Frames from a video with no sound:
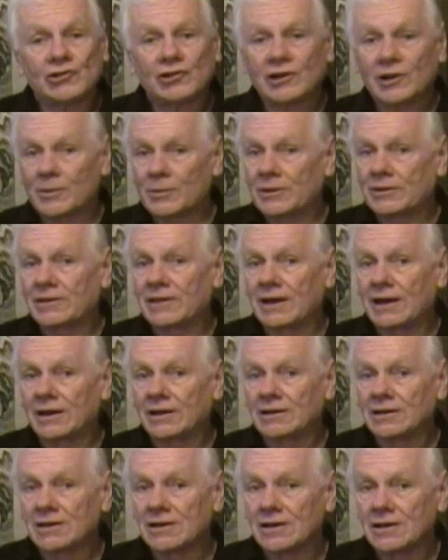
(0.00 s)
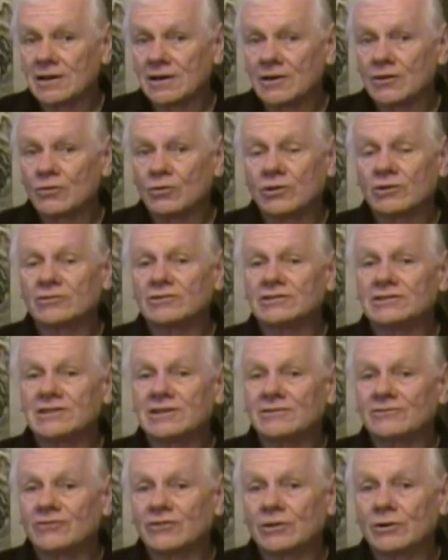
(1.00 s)
Think about that. Where
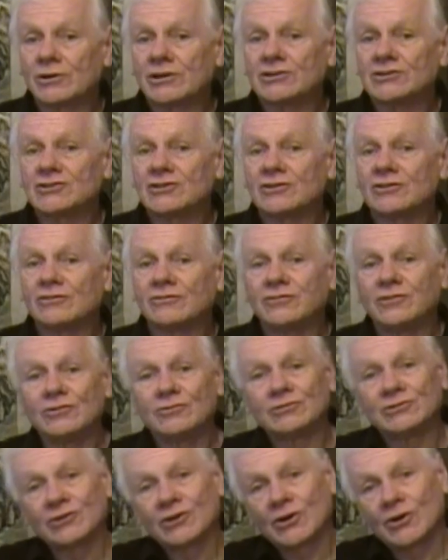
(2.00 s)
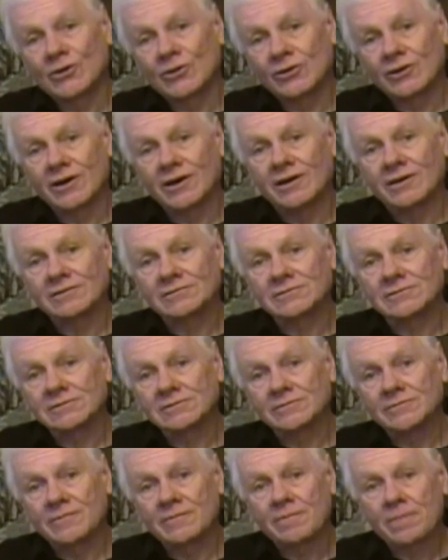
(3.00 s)
is influenza, the flu, and the cold gone?
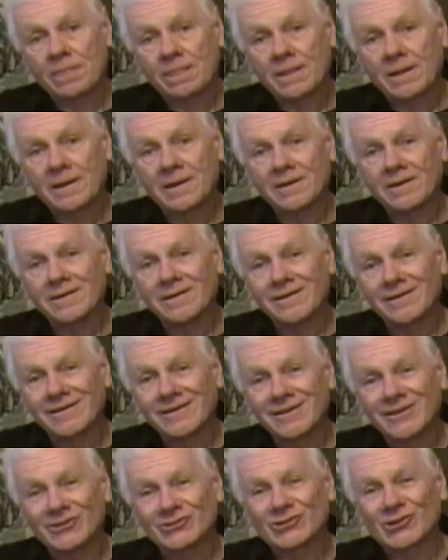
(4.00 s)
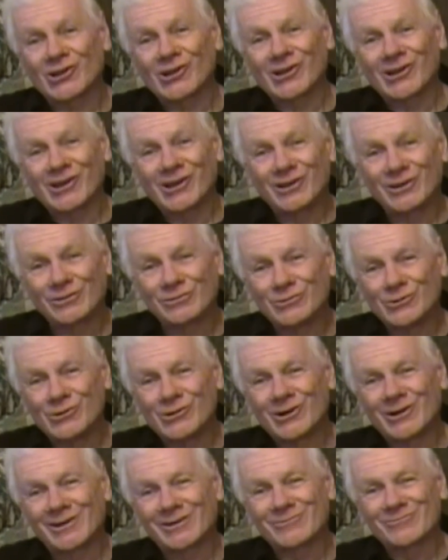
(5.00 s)
It's all called
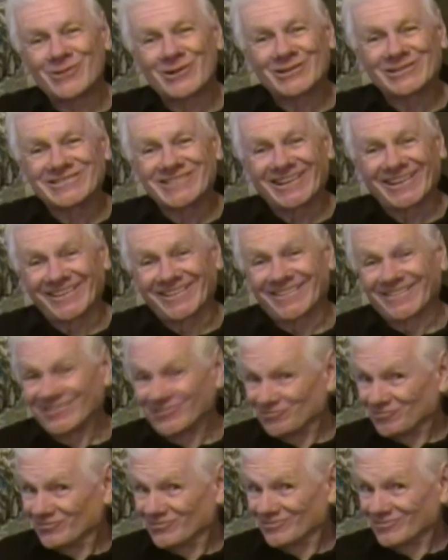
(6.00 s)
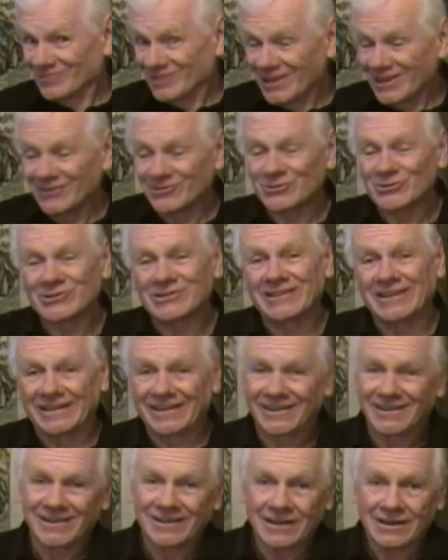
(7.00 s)
Wuhan waltzing.
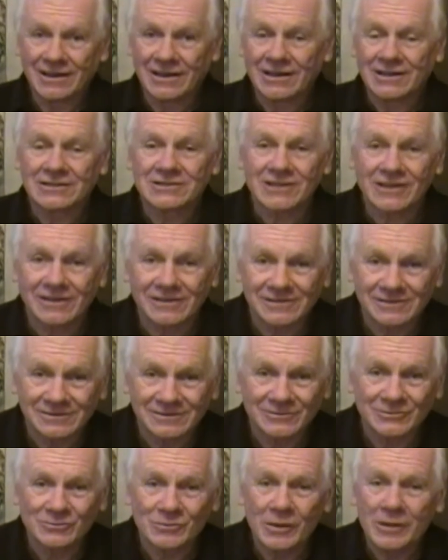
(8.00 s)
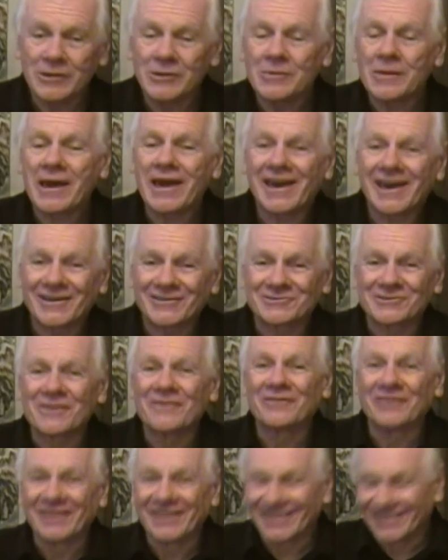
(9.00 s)
Interesting. So you may have
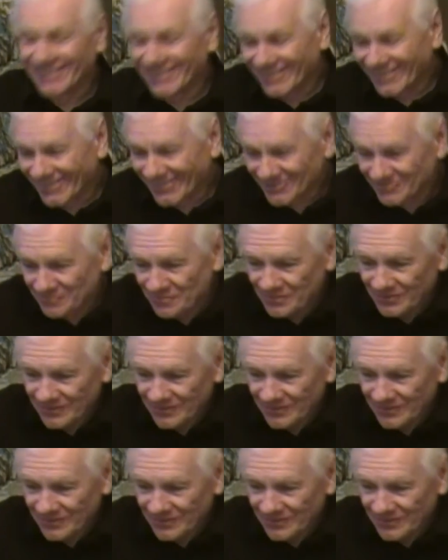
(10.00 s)
something there.